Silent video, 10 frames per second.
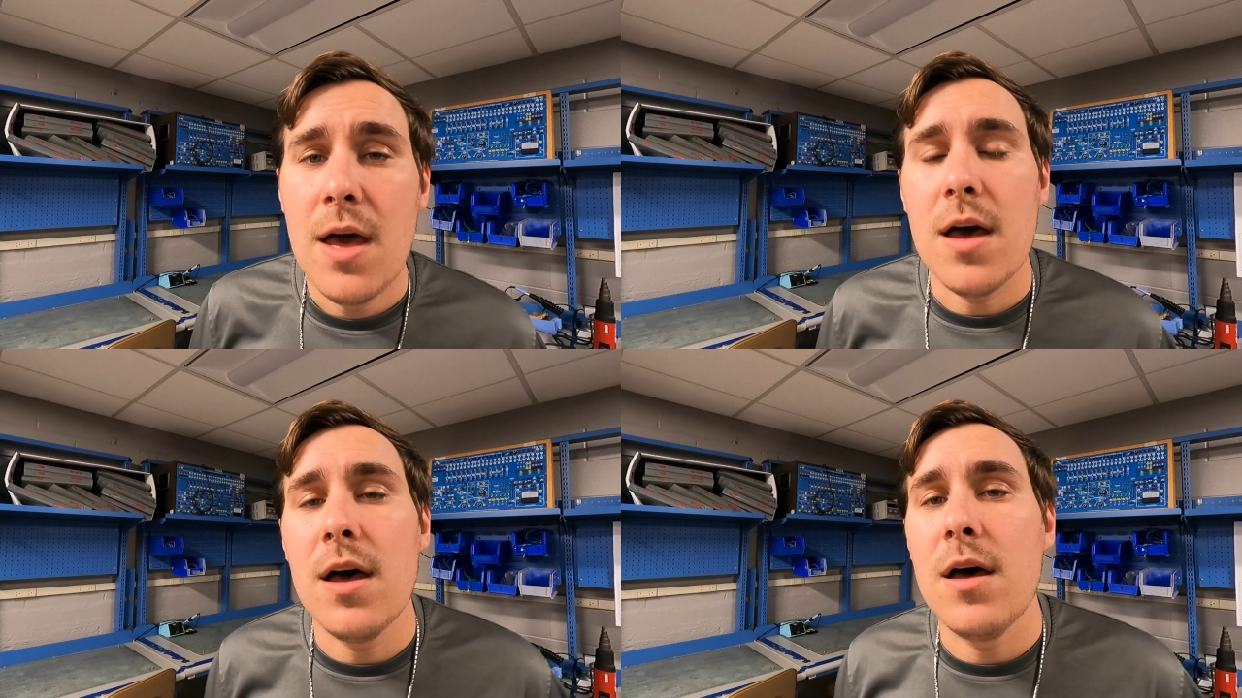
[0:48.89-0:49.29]

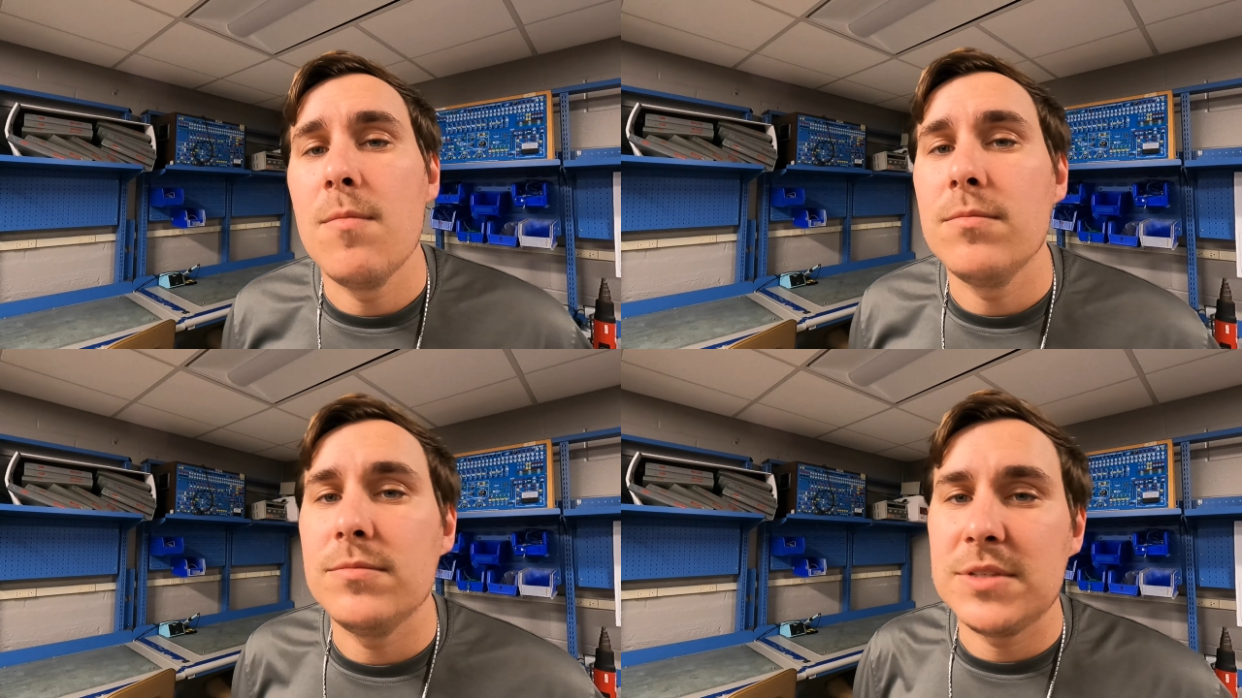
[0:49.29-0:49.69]

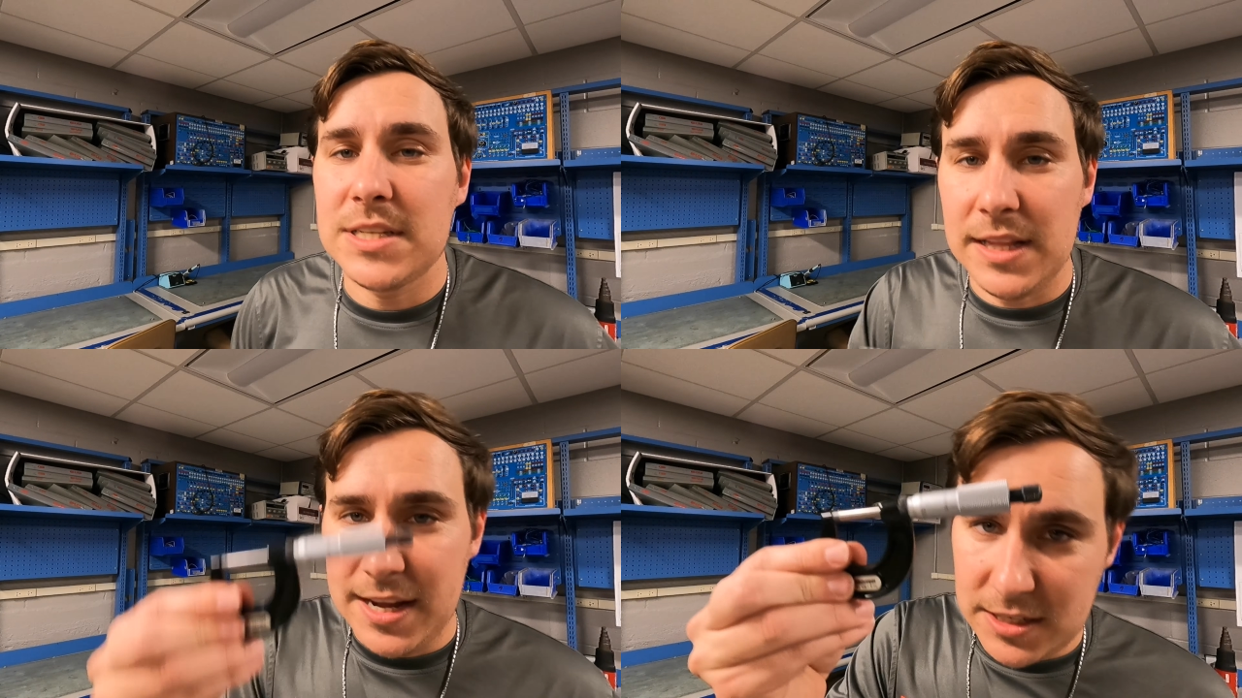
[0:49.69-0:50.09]
Um,
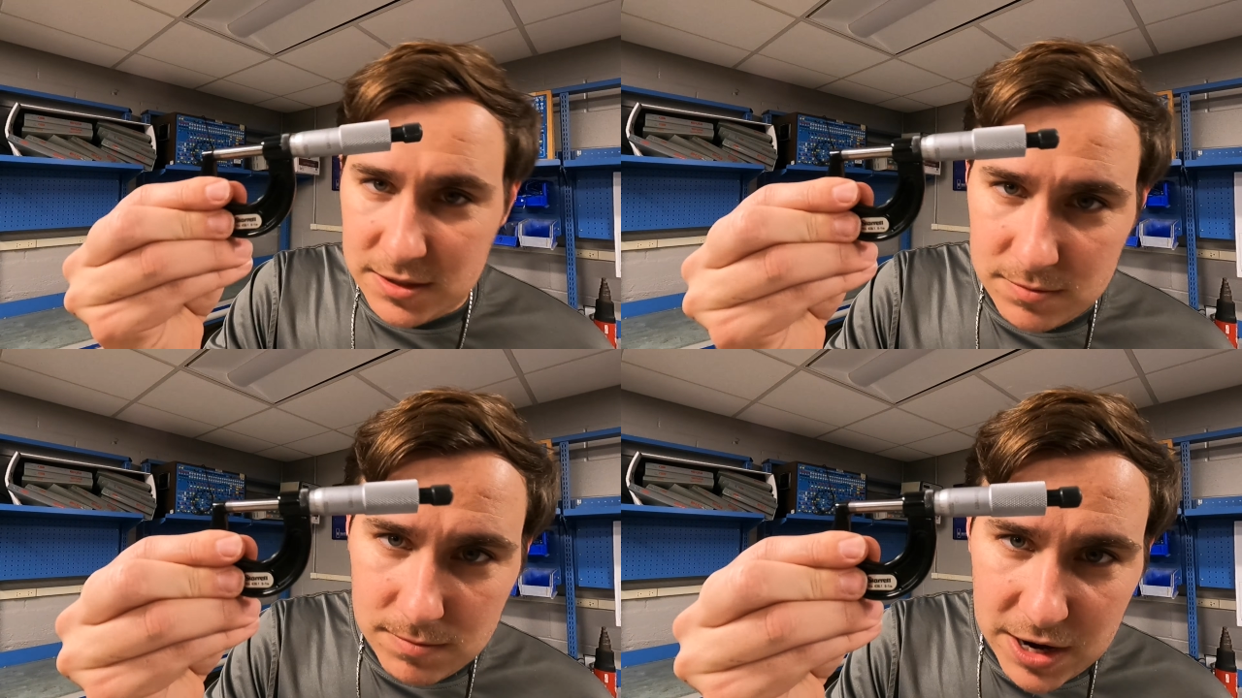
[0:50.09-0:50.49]

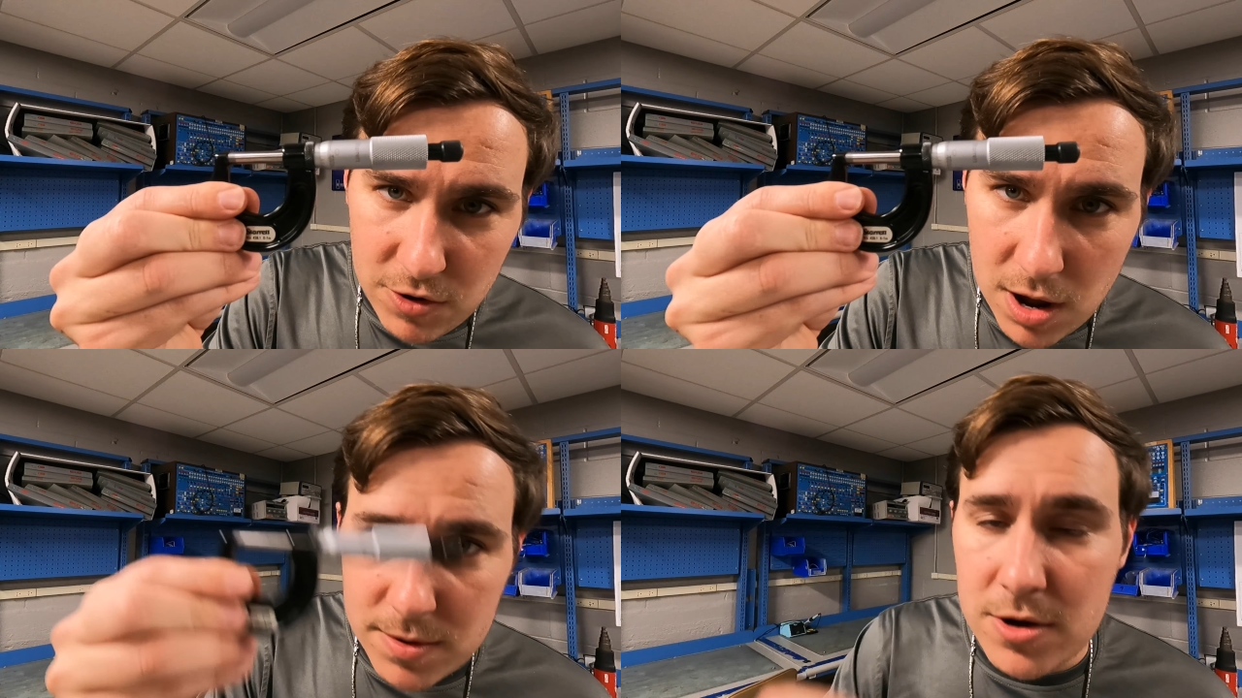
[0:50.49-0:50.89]
select
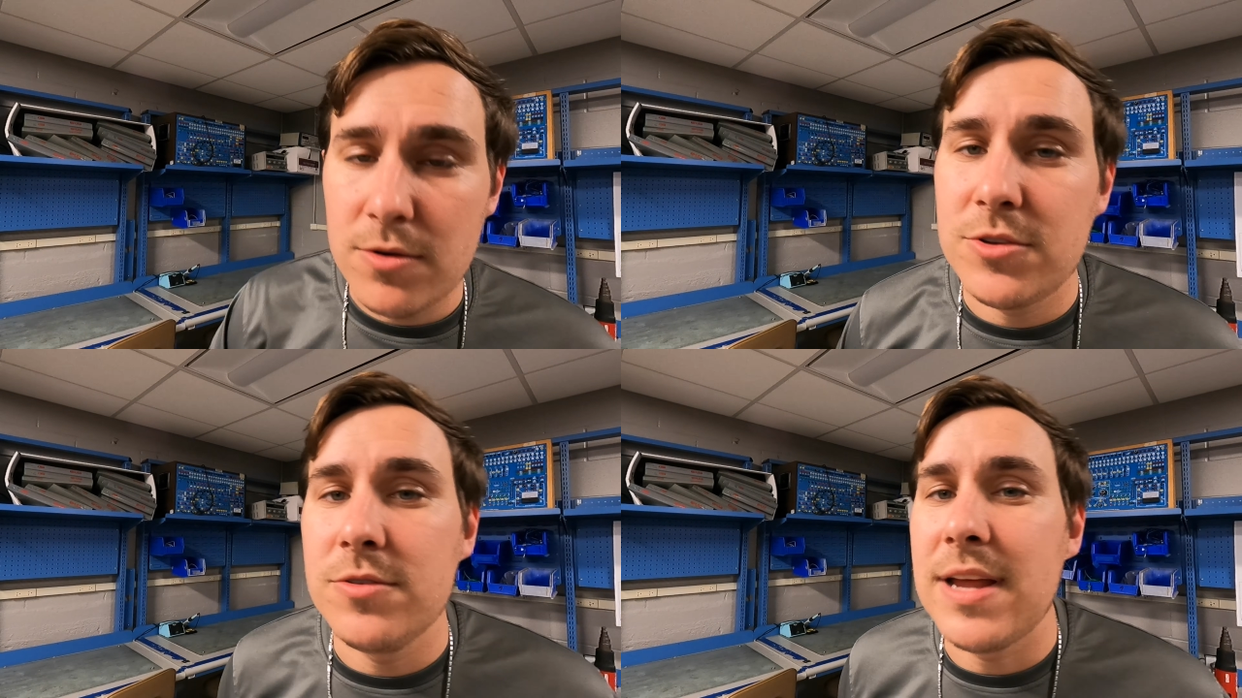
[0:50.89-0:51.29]
micrometer
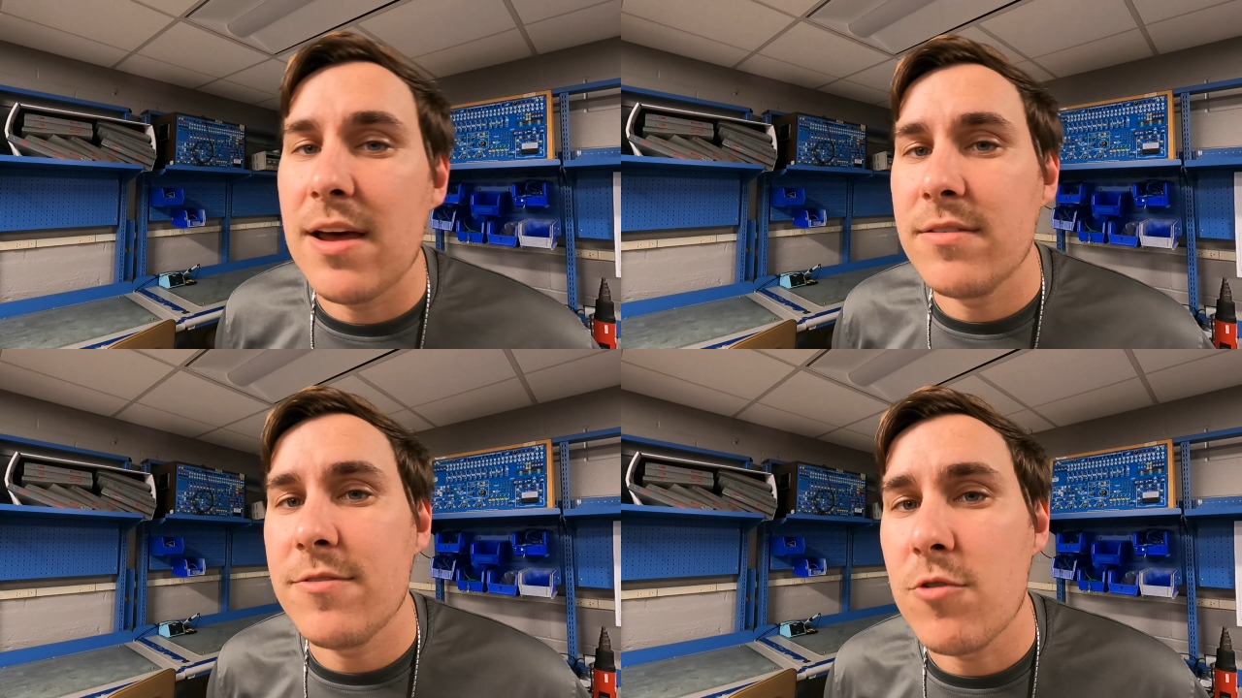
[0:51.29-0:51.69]
to
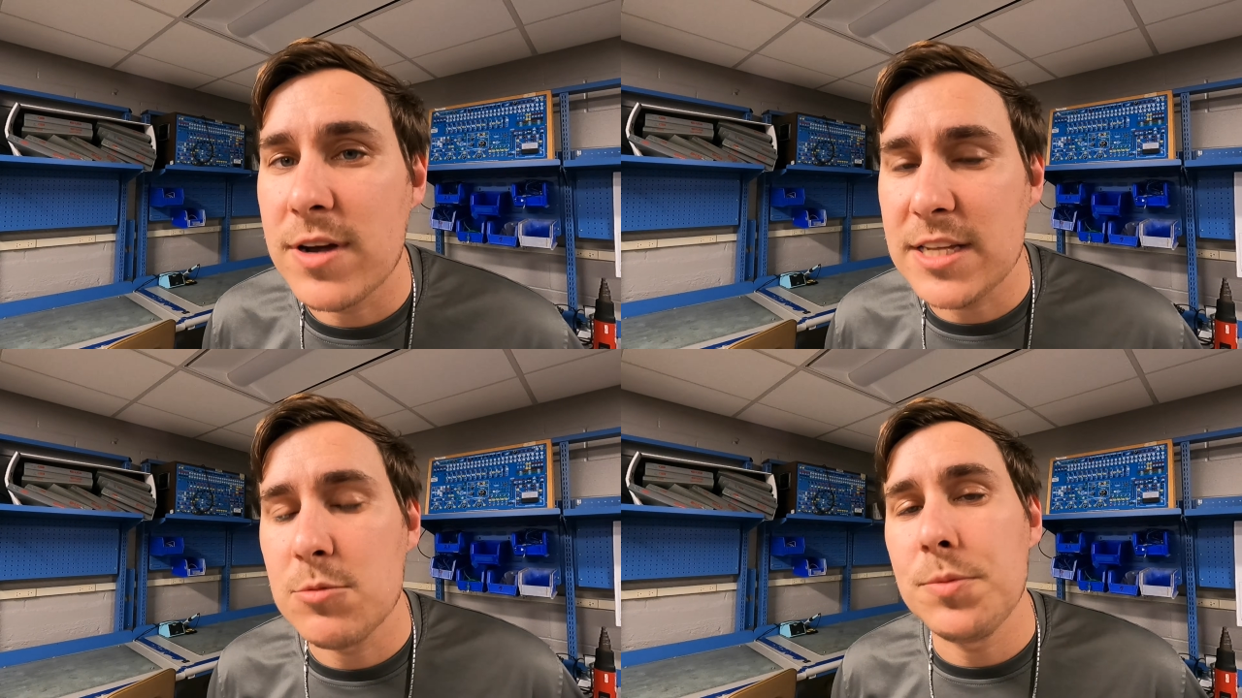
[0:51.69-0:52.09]
down four
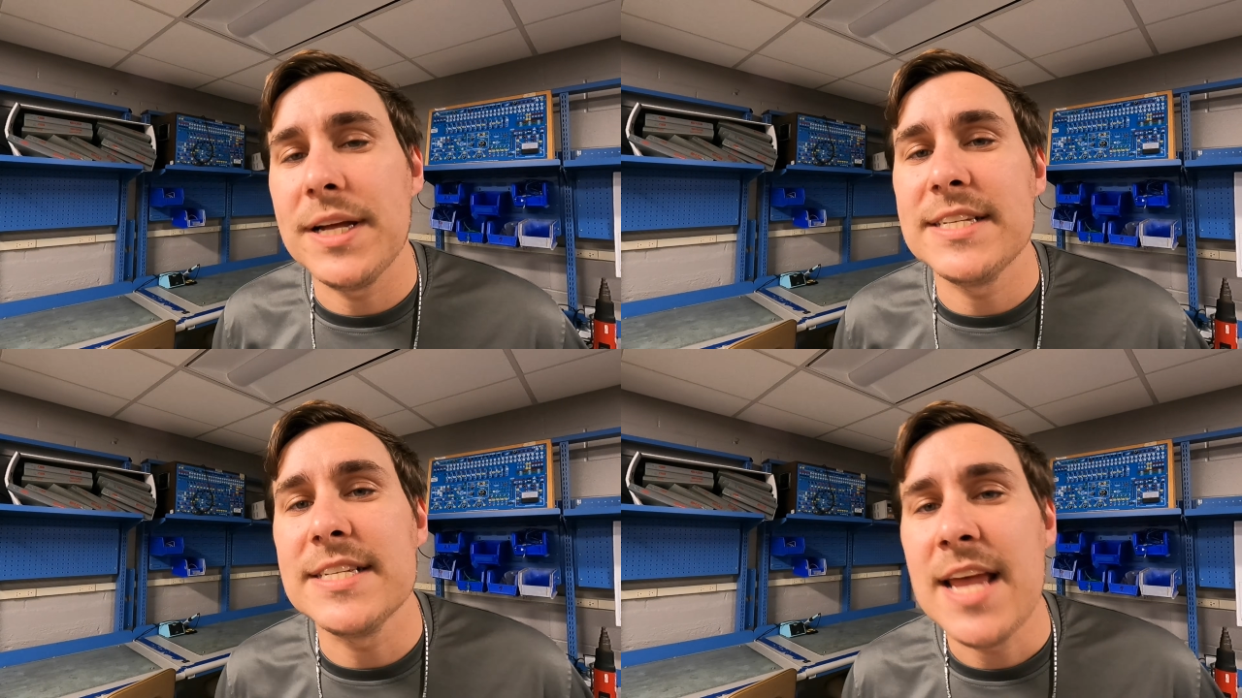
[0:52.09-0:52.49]
decimal
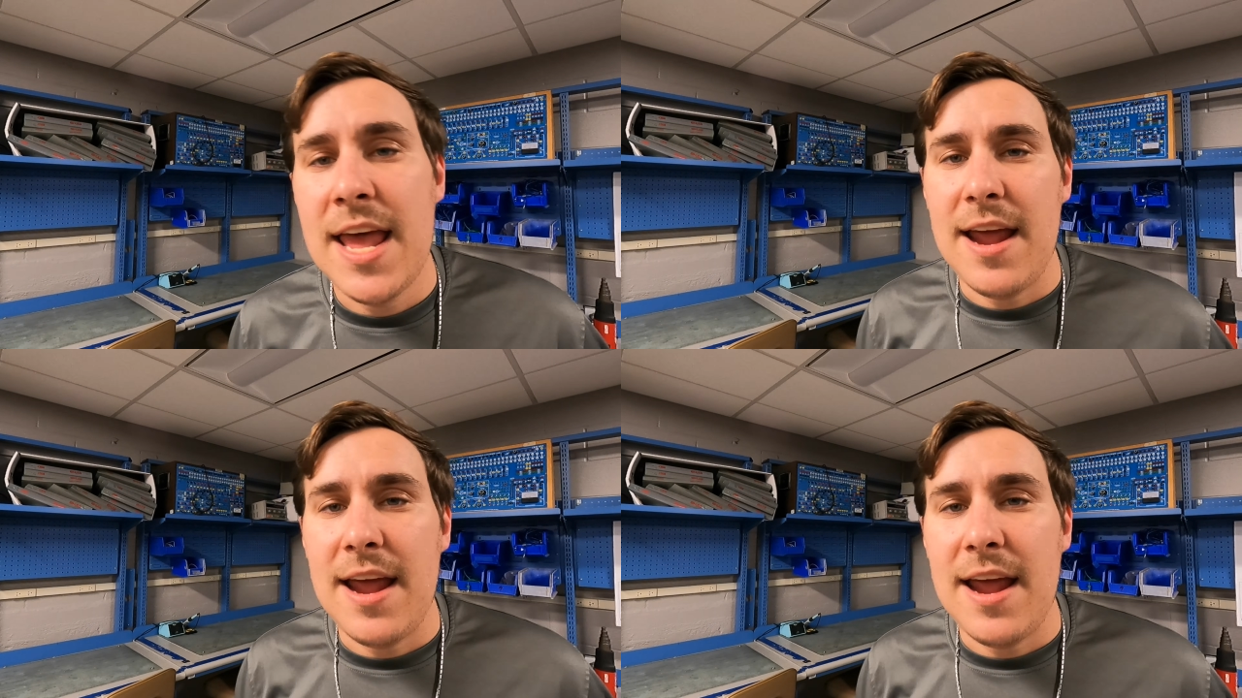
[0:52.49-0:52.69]
places